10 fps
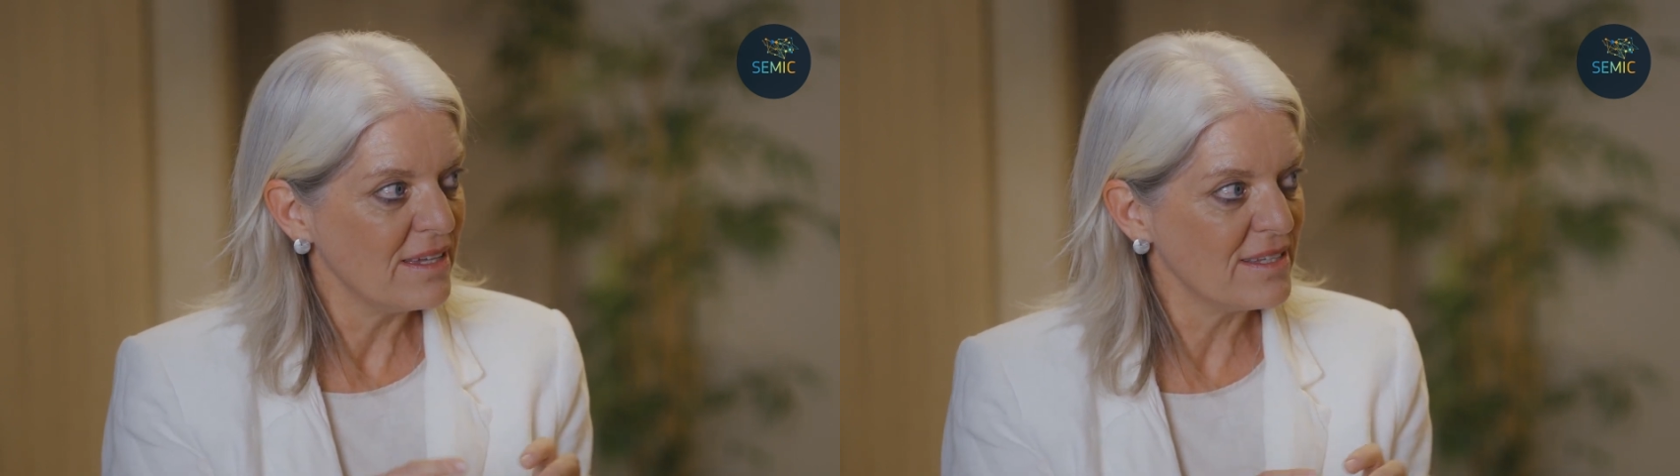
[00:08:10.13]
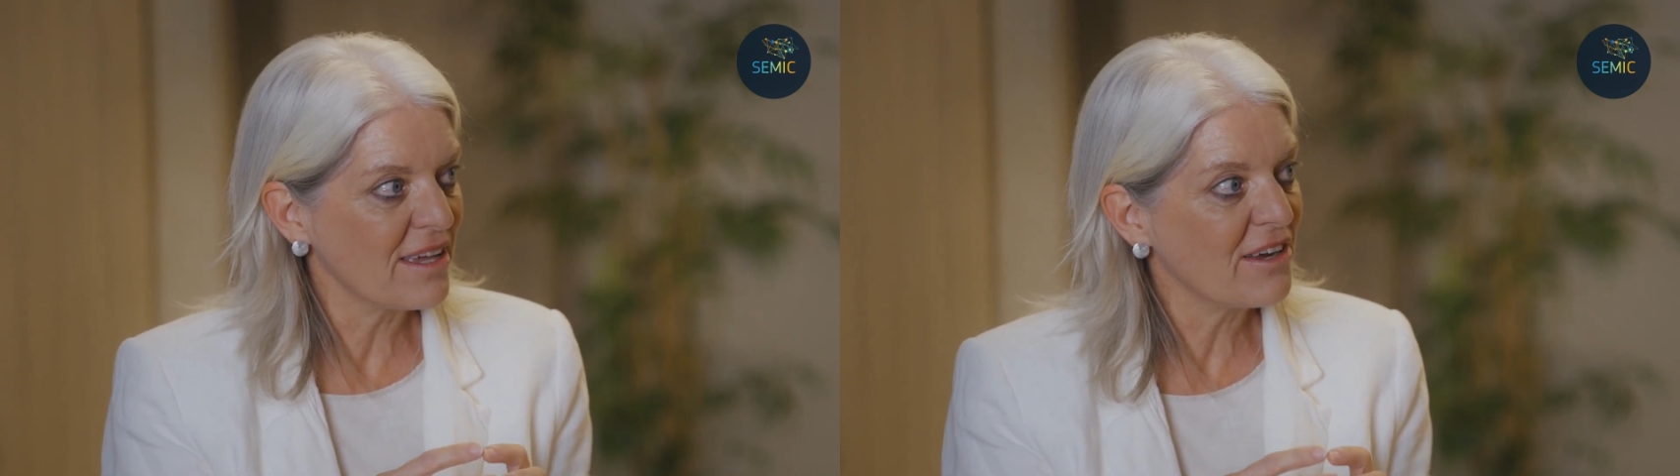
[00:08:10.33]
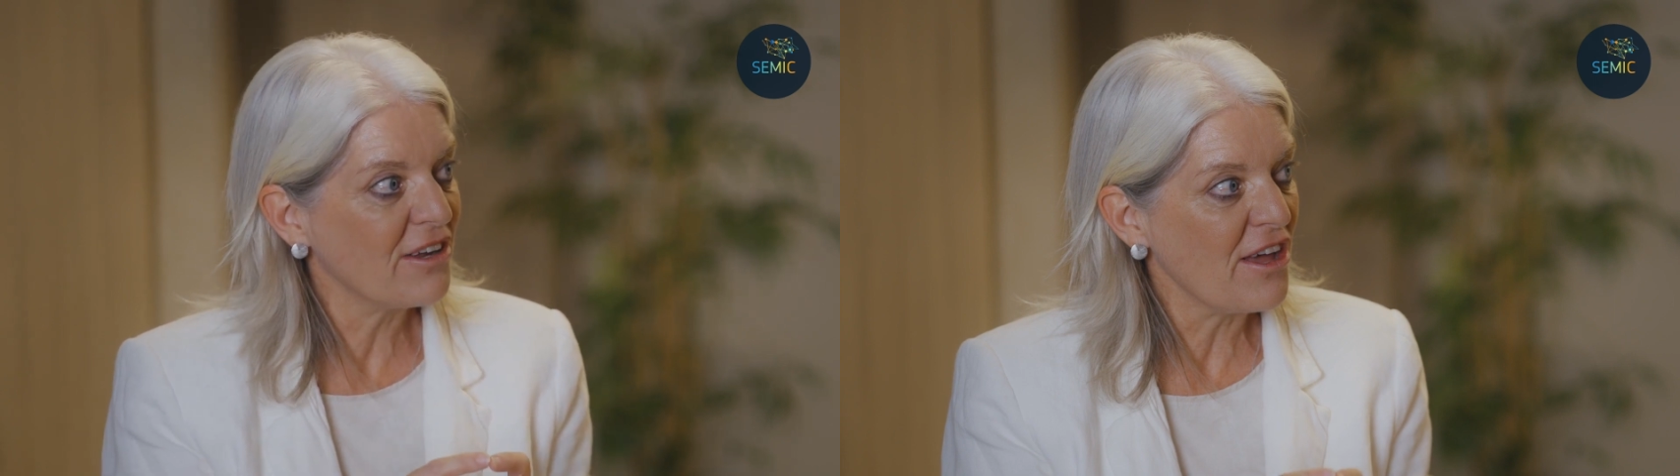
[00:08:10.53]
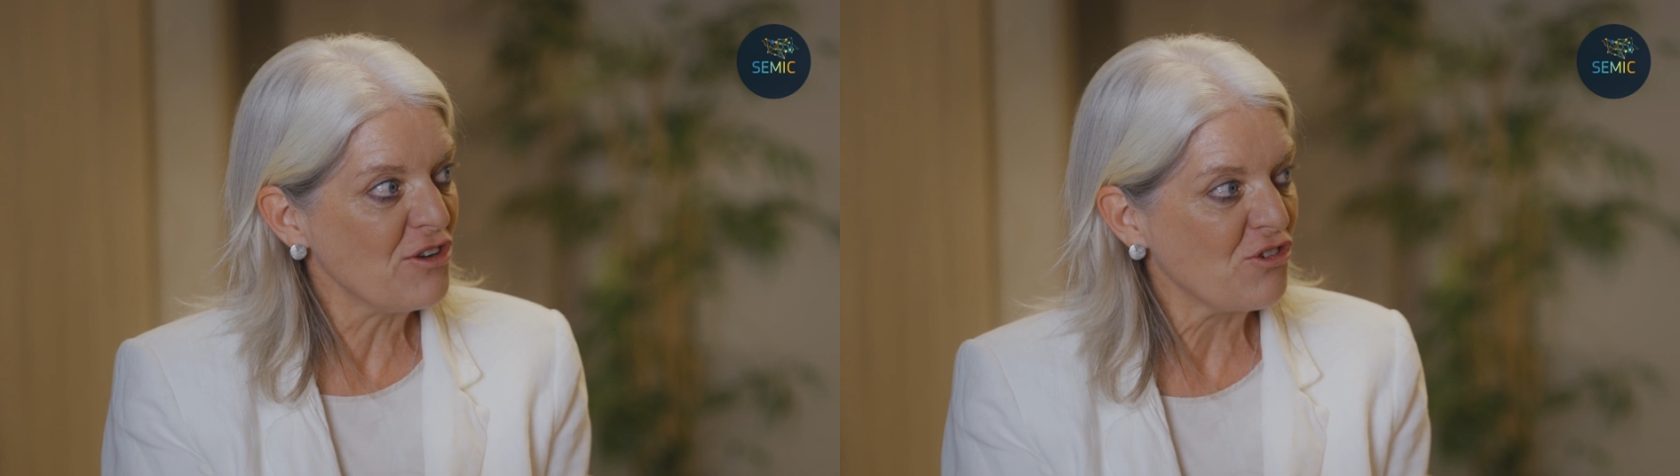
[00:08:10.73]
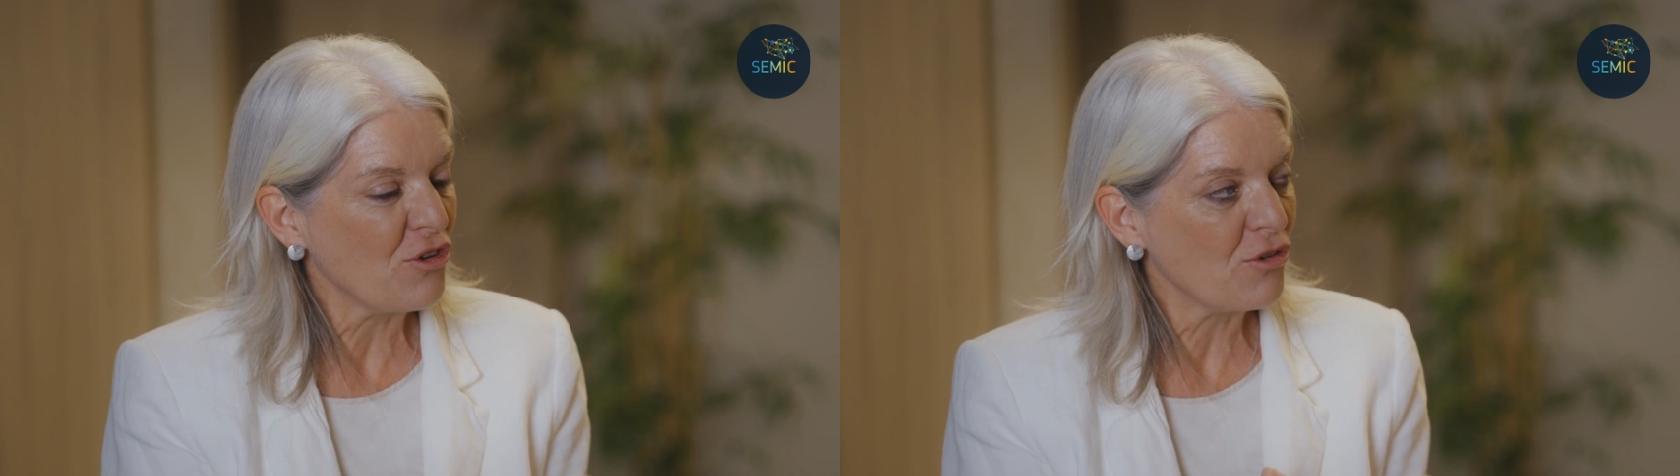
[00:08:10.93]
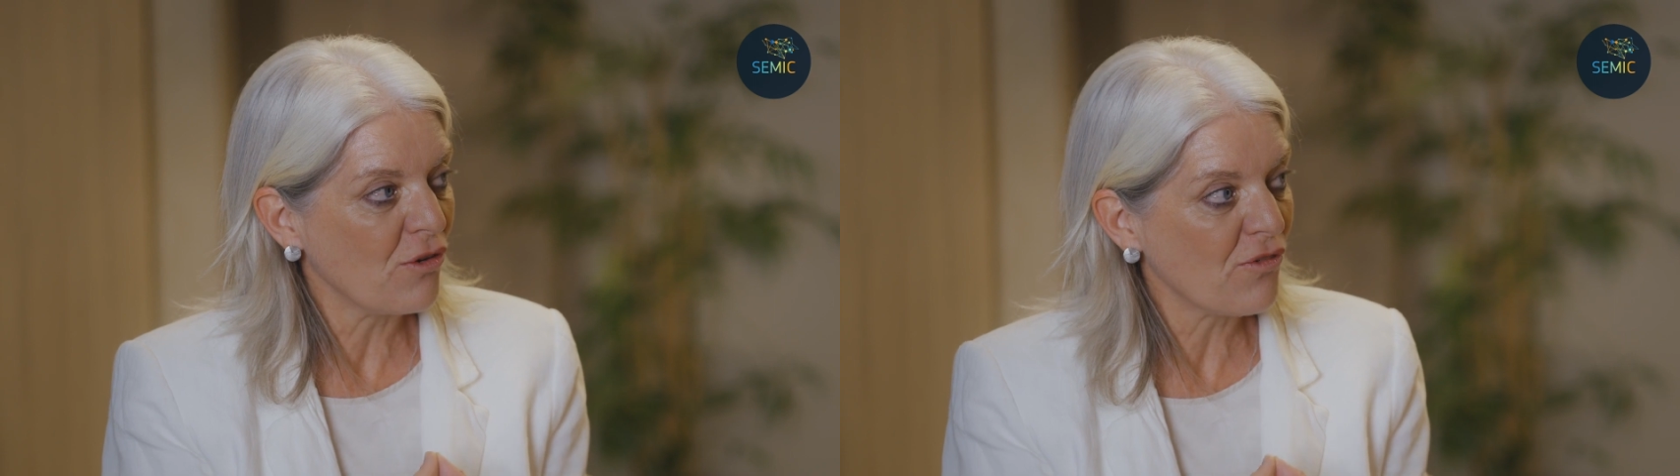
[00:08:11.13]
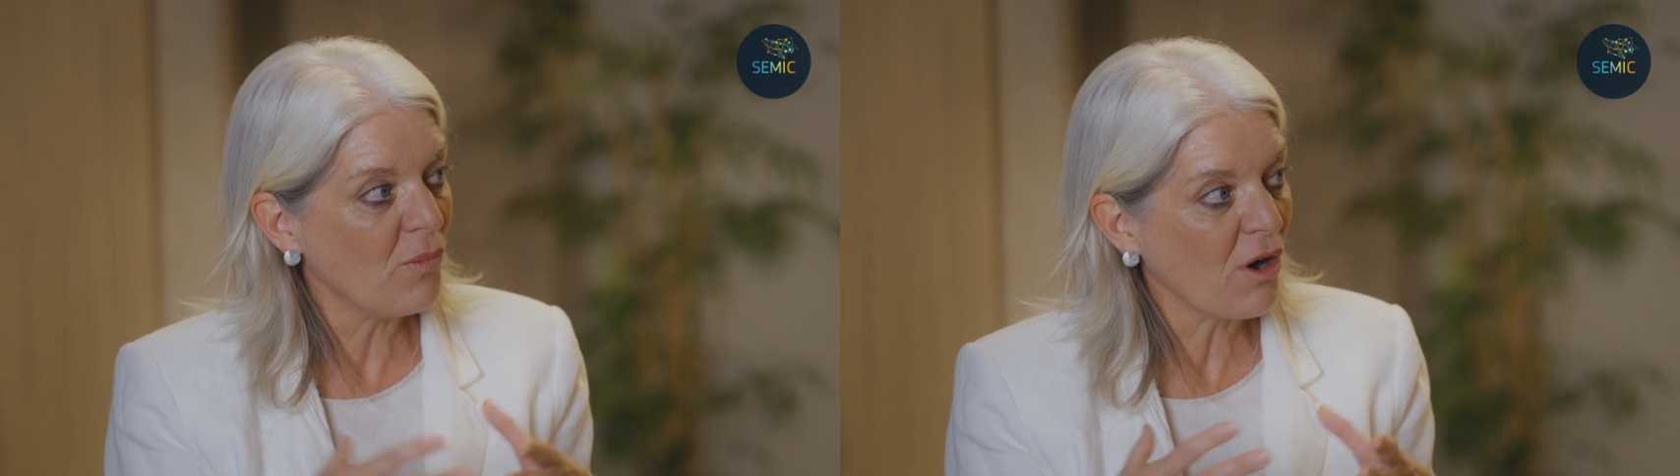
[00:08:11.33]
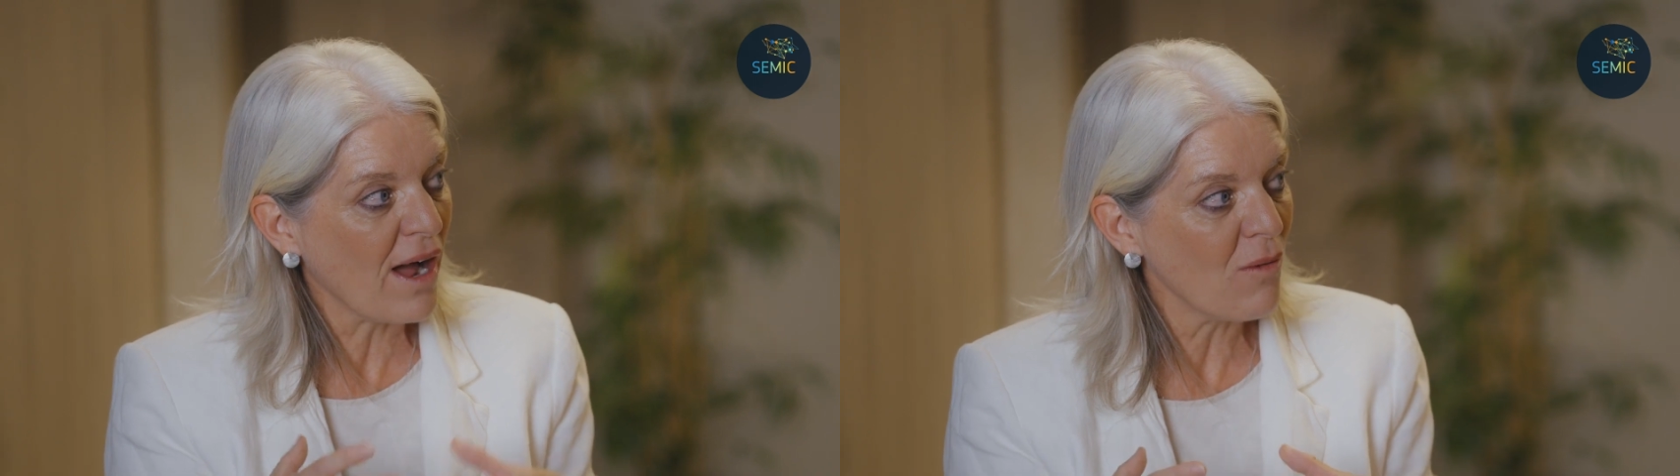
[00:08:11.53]
is the creation of
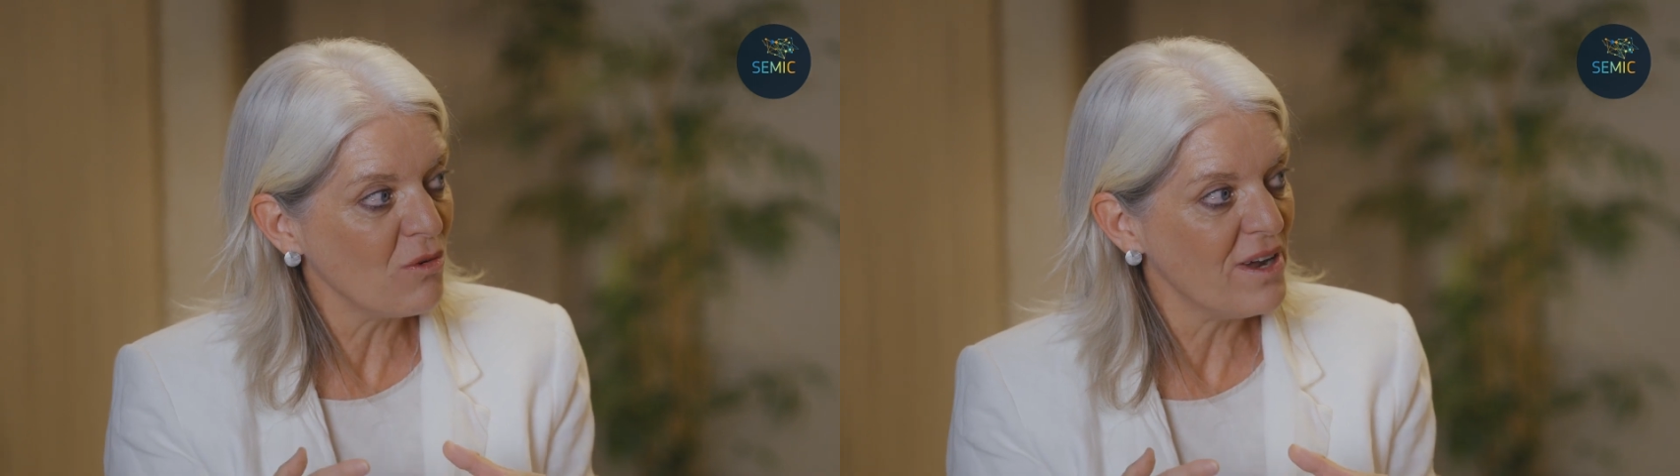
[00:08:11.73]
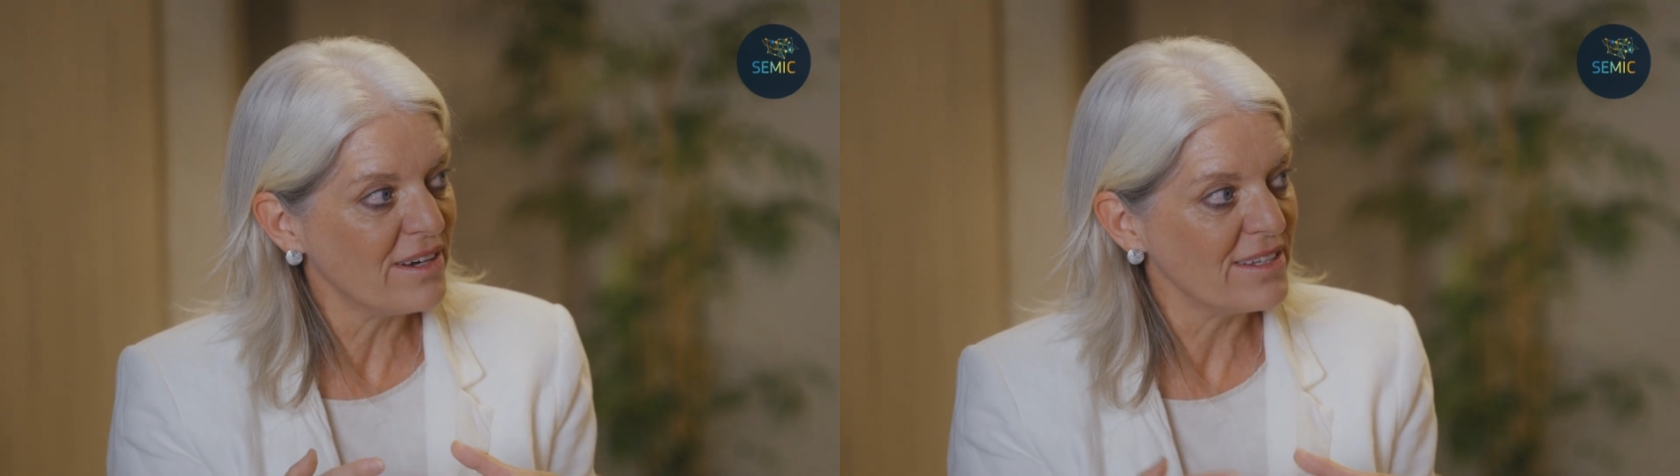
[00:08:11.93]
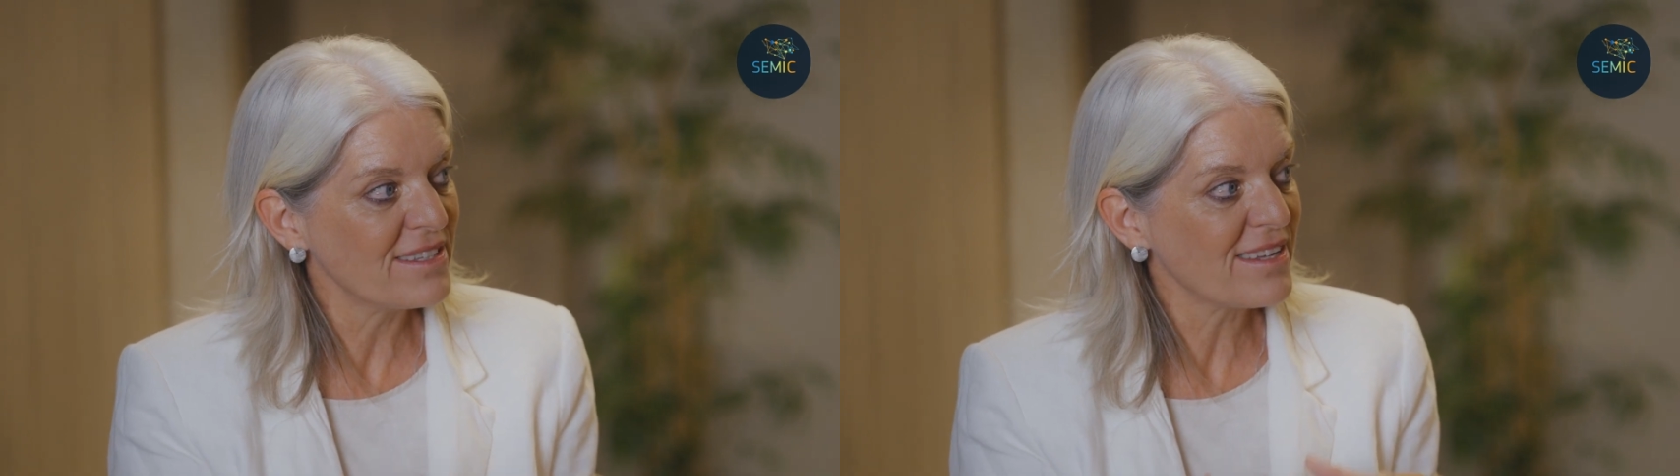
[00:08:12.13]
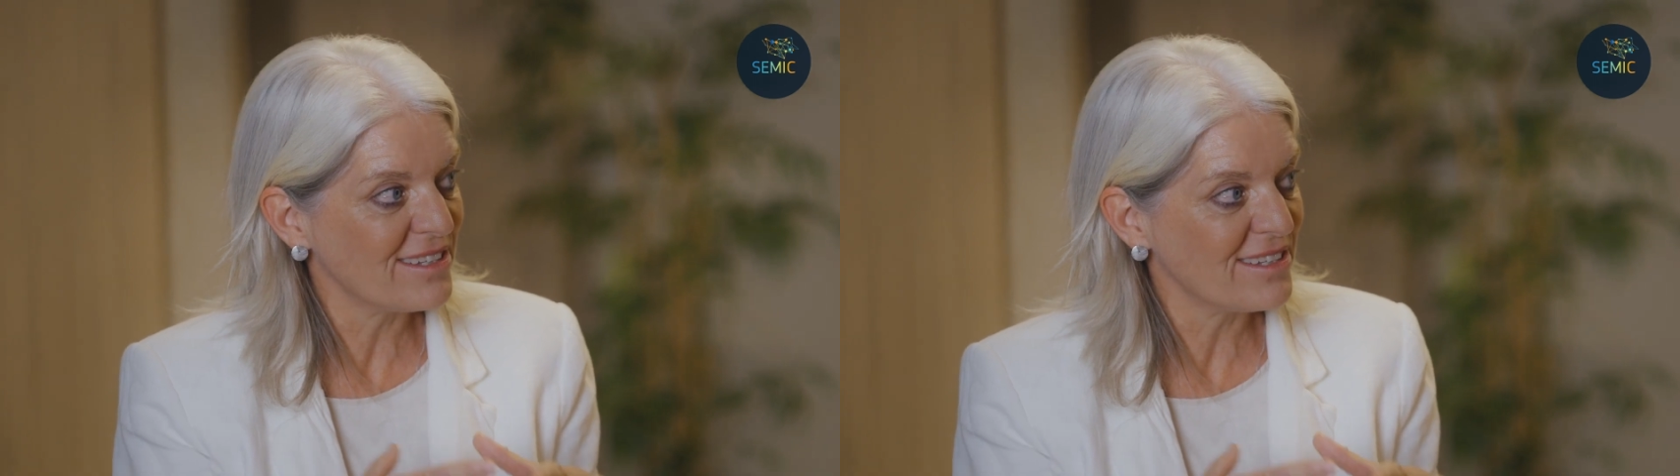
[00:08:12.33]
vocabularies